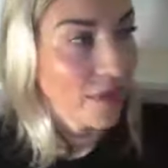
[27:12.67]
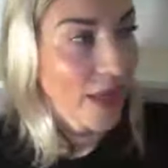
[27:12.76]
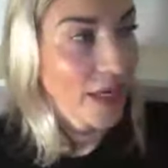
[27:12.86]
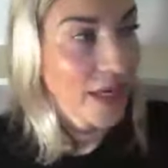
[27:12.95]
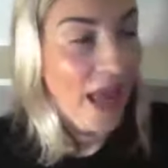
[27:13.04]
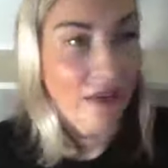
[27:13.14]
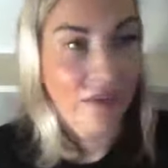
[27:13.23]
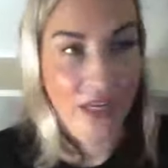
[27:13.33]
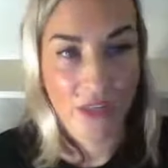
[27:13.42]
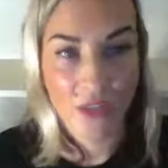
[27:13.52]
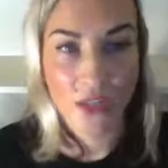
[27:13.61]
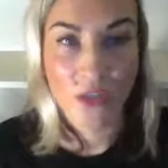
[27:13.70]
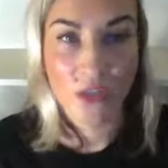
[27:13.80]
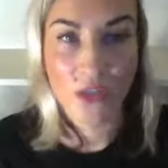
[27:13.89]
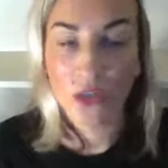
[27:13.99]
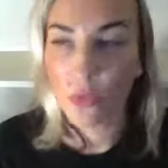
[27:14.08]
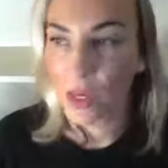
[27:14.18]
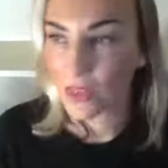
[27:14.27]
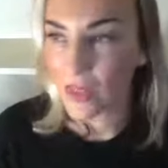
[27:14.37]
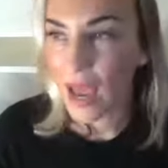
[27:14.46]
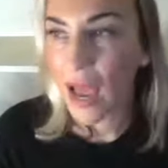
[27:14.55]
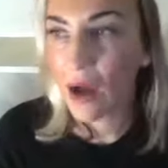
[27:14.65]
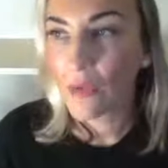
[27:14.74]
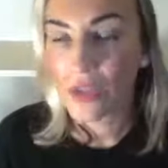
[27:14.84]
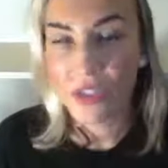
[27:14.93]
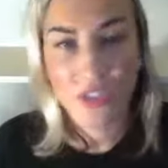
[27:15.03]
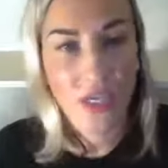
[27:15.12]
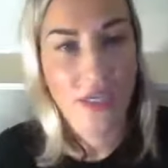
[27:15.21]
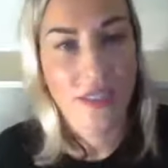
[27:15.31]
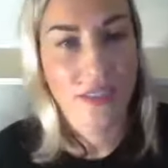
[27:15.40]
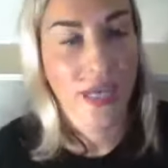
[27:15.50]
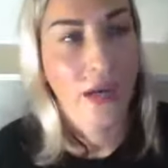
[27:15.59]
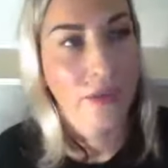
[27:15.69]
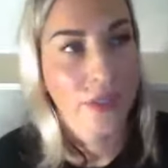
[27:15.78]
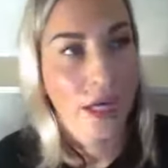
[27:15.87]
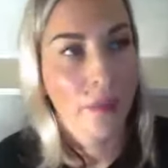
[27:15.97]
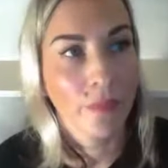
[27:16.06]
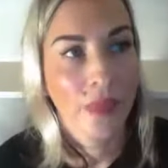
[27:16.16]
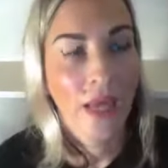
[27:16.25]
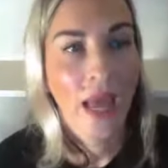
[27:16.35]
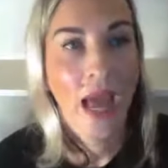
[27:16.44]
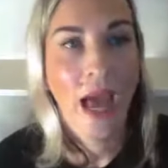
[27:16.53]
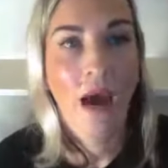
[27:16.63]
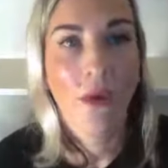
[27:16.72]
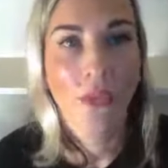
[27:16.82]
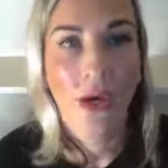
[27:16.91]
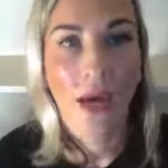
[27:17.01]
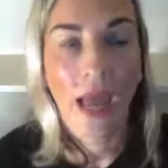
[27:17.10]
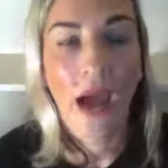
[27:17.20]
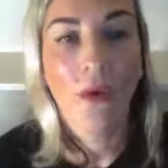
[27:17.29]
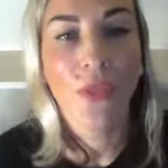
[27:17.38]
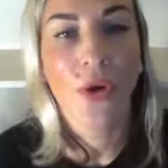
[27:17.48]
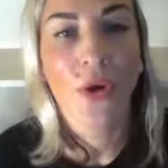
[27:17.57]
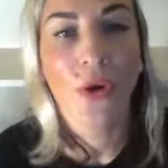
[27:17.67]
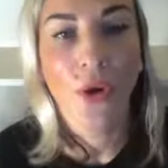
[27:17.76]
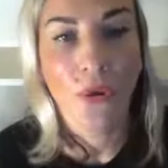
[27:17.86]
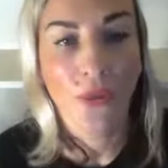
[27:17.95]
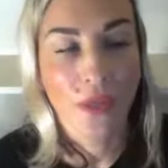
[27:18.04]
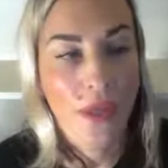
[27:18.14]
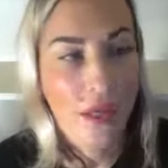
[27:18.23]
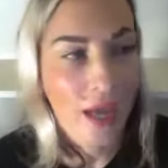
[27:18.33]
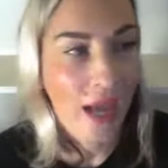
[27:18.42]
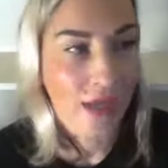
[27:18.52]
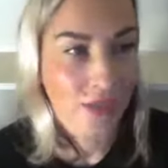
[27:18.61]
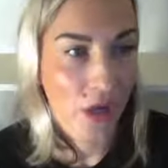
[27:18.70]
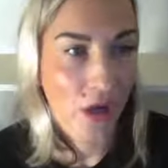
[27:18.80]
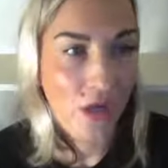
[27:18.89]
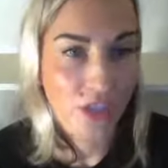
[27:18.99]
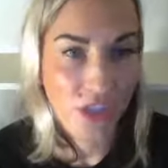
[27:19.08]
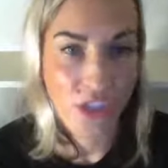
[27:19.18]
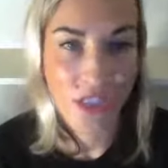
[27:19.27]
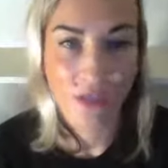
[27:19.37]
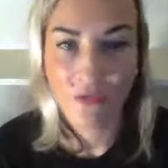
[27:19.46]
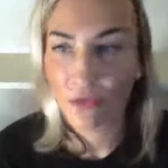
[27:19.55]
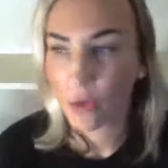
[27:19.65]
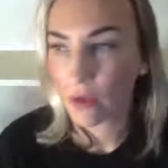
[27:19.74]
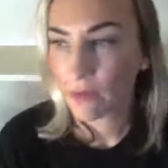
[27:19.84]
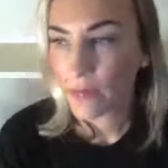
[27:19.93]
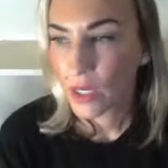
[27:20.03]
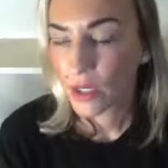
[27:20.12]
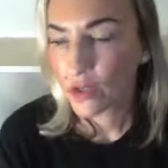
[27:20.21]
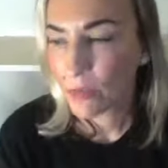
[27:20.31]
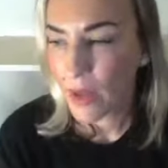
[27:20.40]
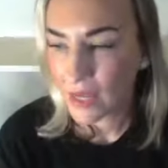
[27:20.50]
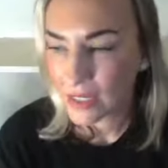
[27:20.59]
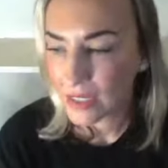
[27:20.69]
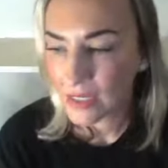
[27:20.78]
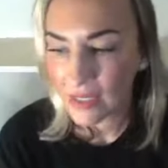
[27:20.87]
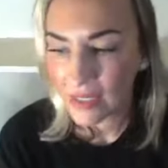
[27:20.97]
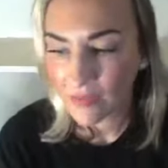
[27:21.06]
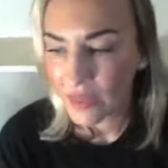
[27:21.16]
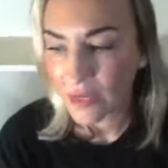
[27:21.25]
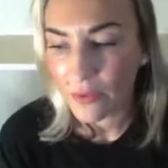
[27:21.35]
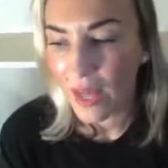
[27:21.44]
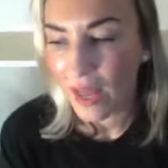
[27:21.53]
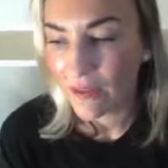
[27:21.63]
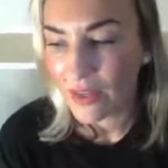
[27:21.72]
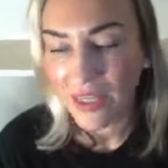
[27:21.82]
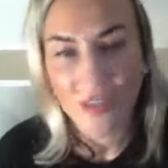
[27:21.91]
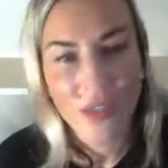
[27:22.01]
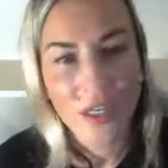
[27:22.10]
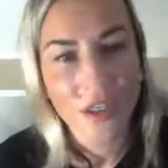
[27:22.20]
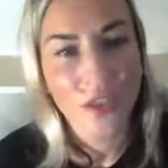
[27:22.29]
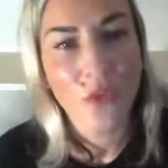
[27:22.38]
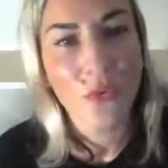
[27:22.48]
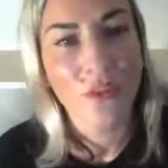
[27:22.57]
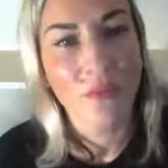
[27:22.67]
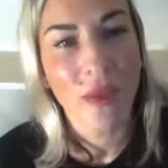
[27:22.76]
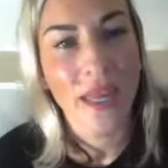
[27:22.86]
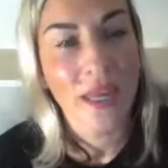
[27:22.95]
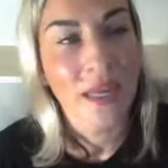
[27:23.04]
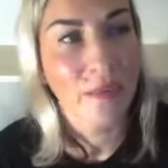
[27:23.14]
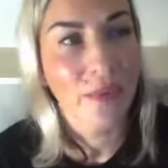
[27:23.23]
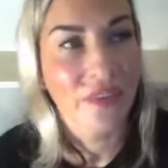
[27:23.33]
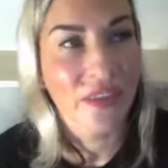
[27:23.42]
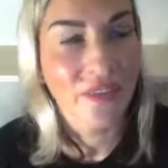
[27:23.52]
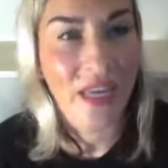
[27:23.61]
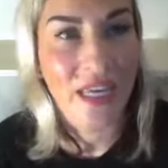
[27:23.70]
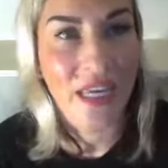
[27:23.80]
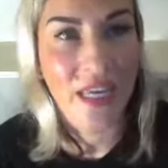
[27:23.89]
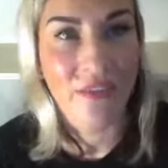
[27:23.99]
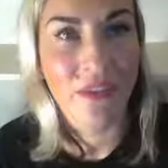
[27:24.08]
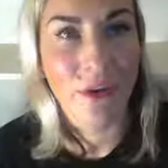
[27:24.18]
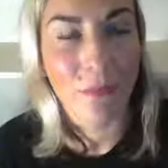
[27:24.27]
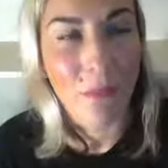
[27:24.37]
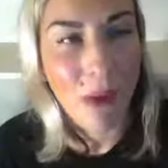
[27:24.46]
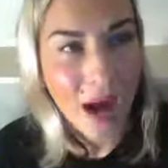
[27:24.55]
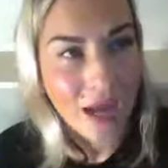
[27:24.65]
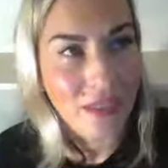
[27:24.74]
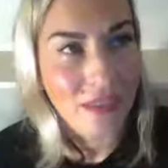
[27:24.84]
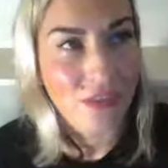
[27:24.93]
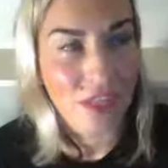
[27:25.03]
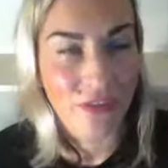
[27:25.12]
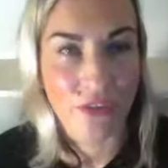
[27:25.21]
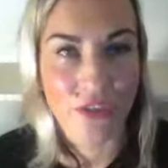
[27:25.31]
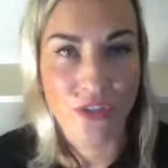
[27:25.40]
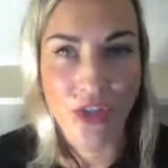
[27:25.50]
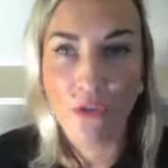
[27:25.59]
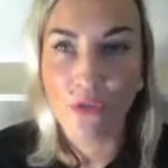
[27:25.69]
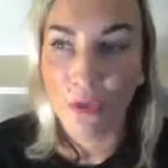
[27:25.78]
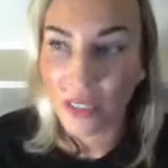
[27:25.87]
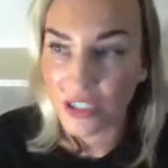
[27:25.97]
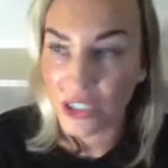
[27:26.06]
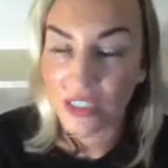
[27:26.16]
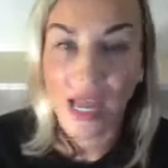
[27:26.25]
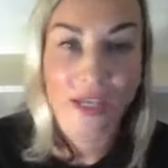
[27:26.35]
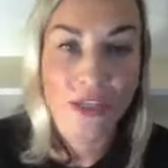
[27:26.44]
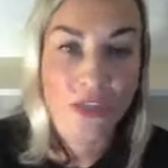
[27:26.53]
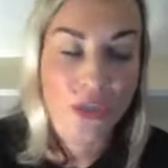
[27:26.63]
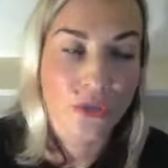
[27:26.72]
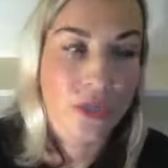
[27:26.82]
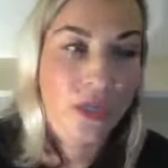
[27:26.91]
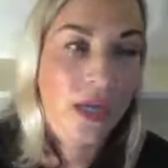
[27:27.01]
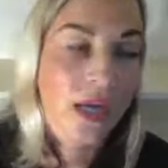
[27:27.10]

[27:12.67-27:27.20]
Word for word: they didn't have anything to do with how the sun is held up, how the how the earth has oxygen for humanity to live. They don't have anything to do with making it, but then they get in their minds, in their self righteous attitudes,